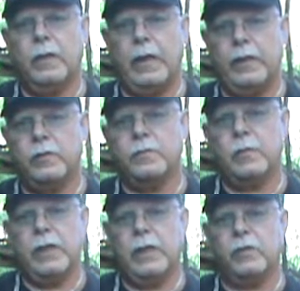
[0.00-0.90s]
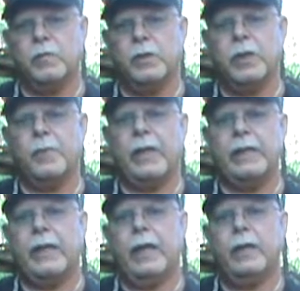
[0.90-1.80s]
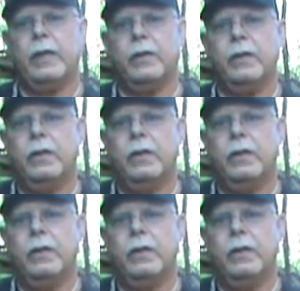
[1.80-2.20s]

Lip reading: and getting it split up like that. And